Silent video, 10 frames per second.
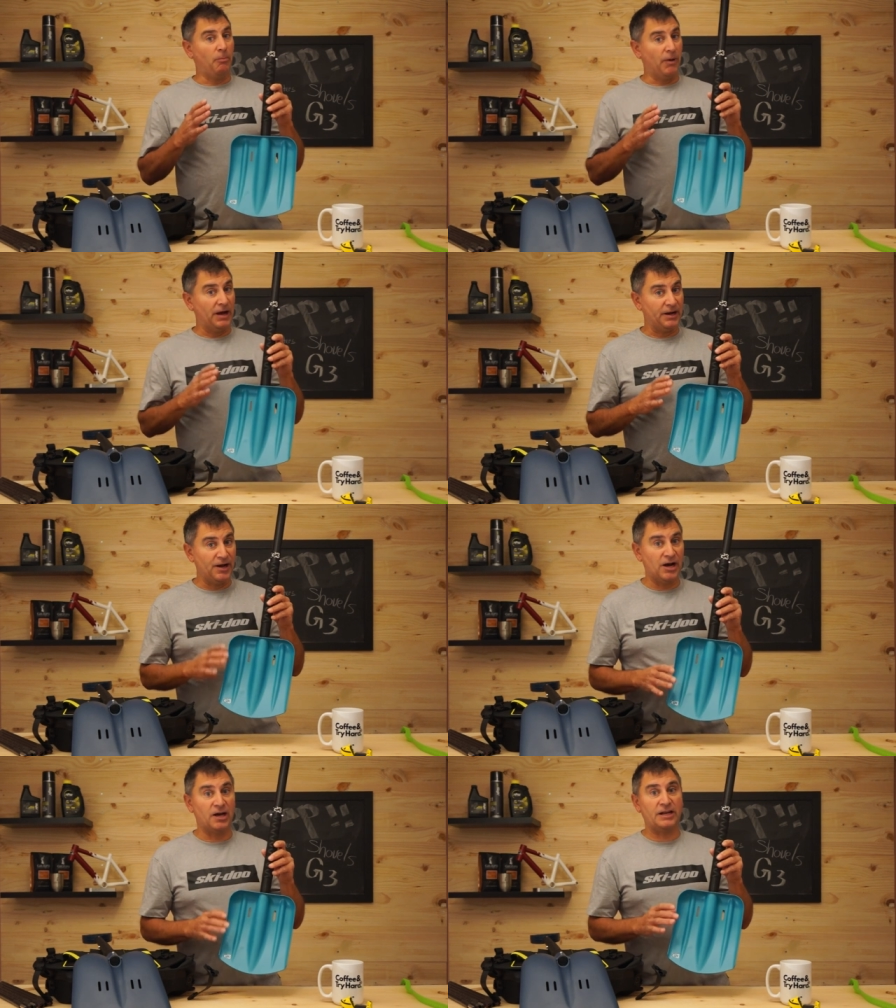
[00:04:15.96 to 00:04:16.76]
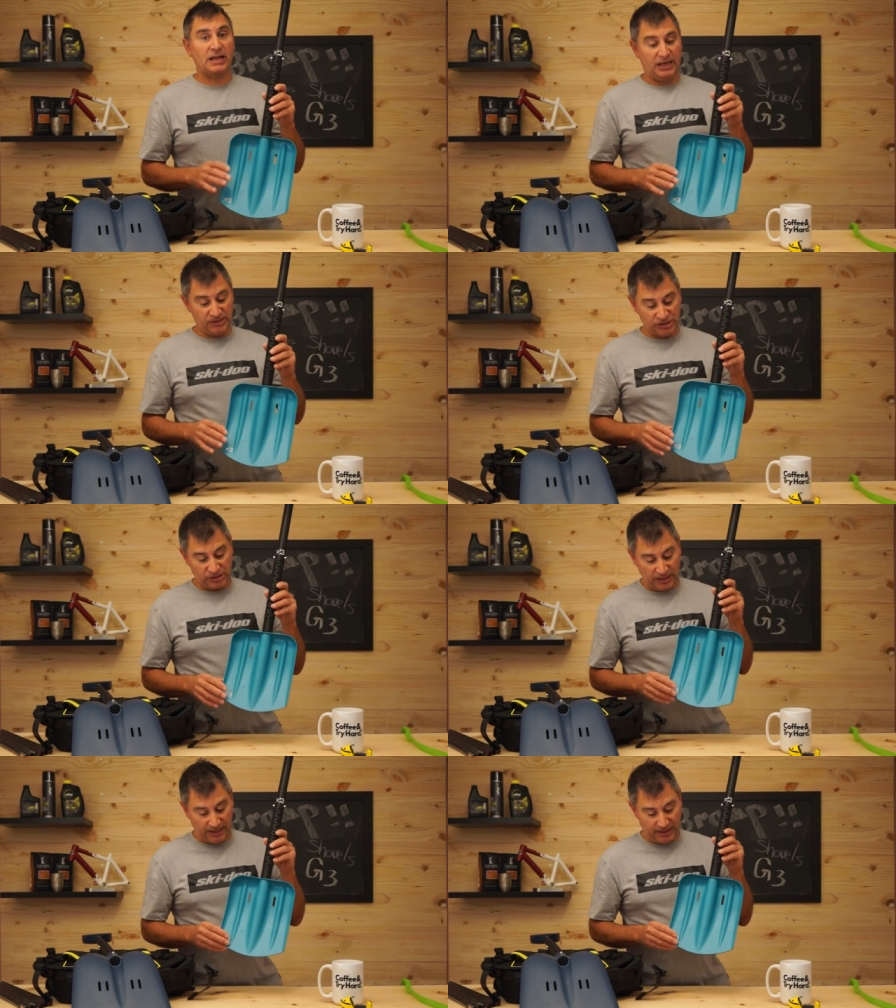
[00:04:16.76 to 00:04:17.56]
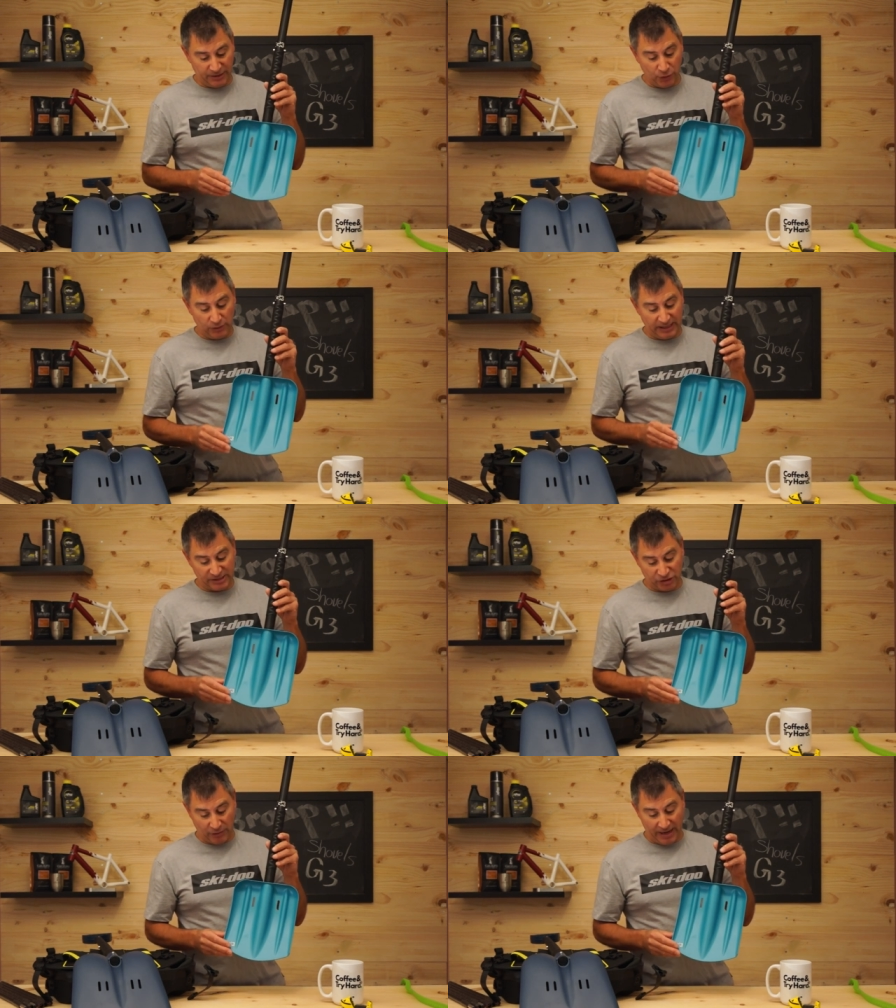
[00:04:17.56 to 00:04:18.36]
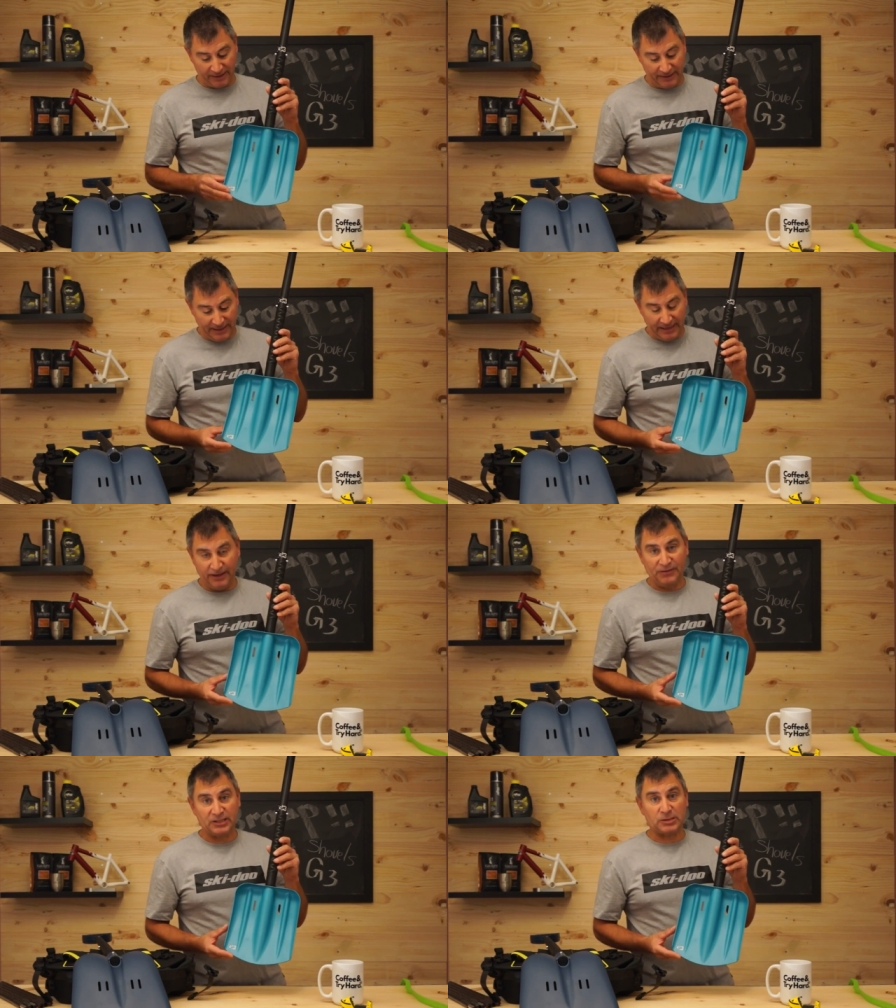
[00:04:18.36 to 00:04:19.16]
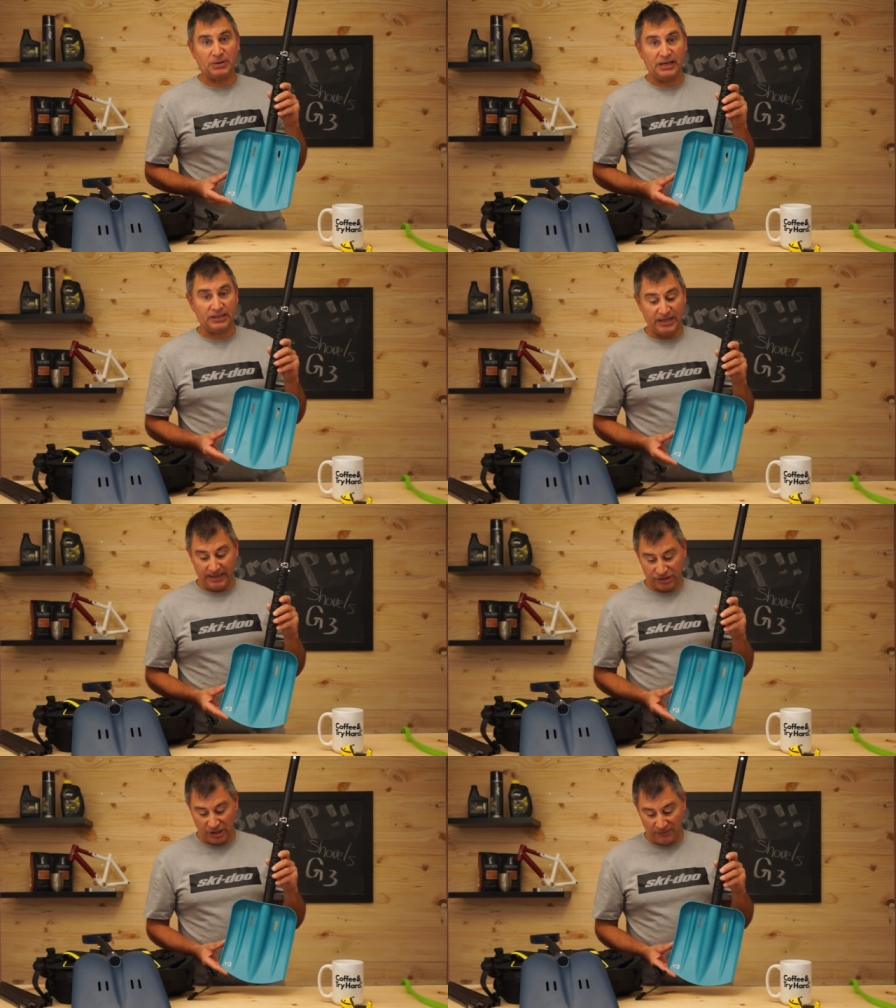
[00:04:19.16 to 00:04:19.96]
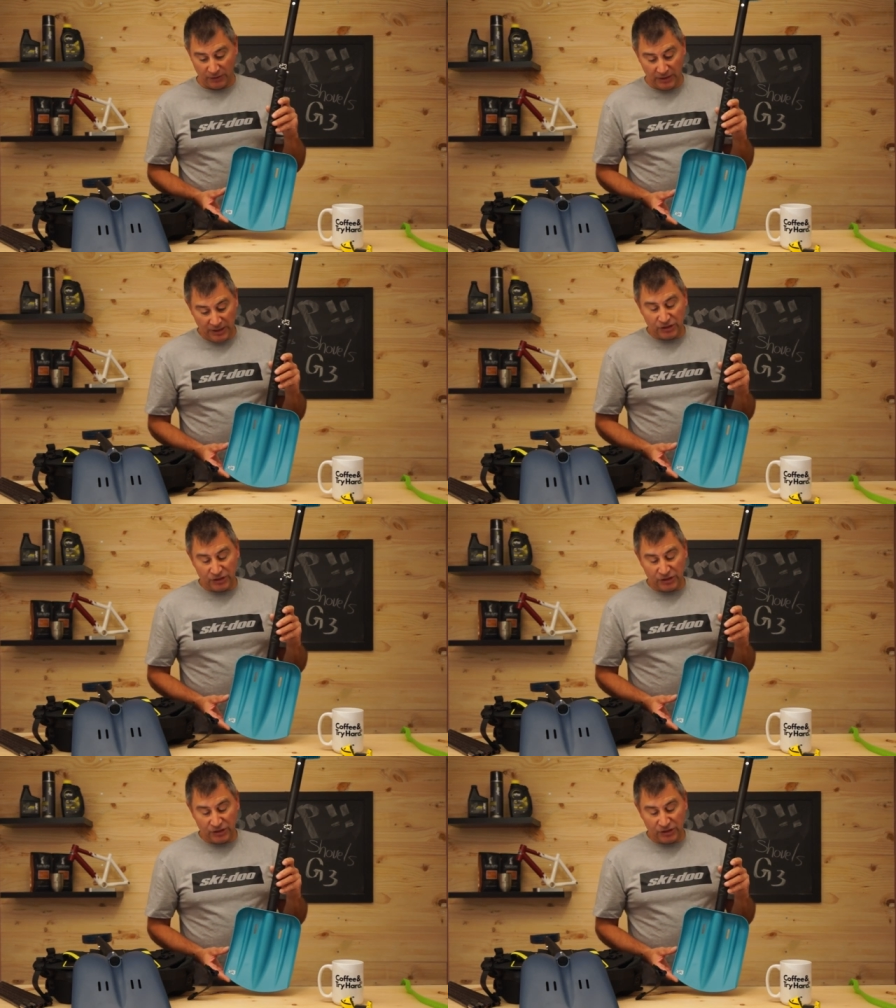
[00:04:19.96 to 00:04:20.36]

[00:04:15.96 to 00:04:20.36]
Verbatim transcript: but none less, uh, no less strength in this Spade Tech shovel.